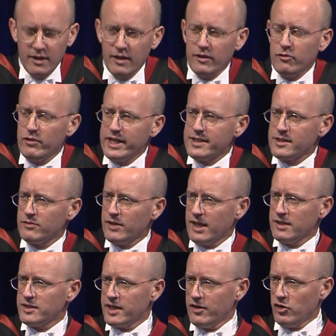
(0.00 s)
The rest of
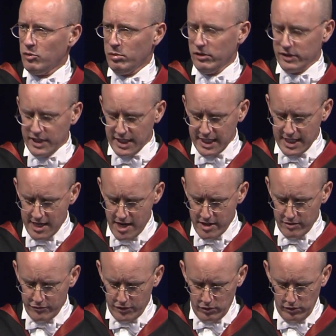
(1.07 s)
that terrible day
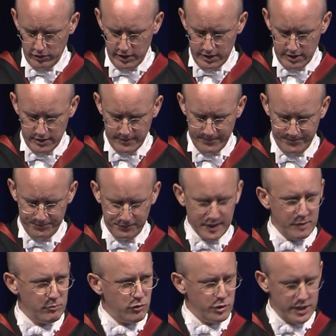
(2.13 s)
unfolded
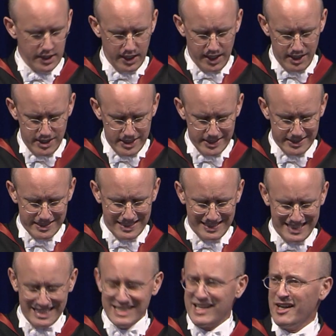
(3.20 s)
and brought a
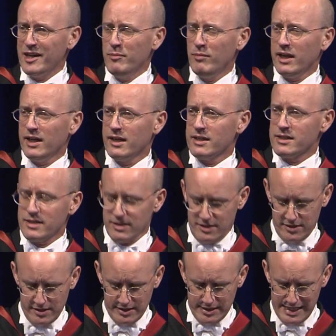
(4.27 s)
ghastly timeliness
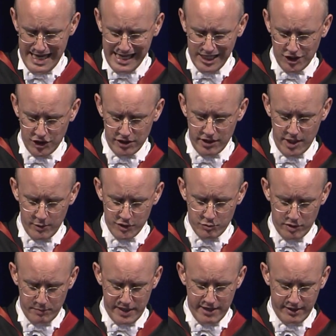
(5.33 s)
to the lecture I was
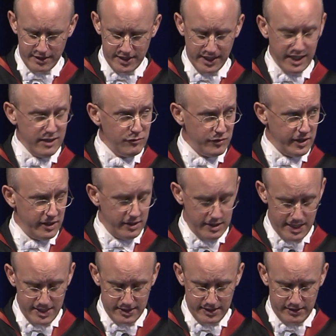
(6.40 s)
preparing to give here
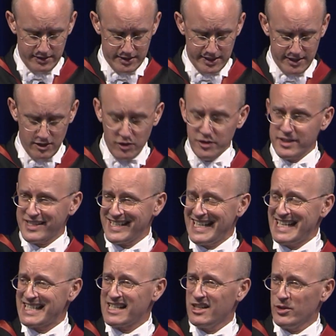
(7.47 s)
at Hillsdale on
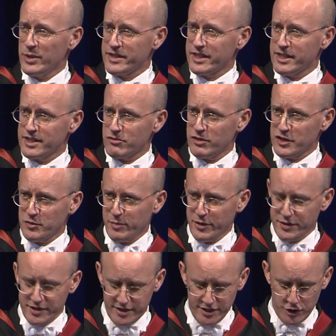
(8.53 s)
C.S. Lewis's
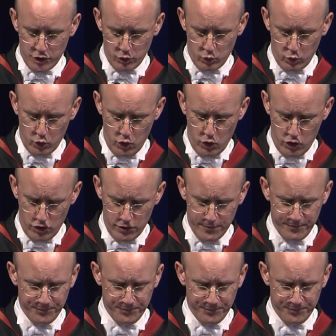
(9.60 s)
responses to war.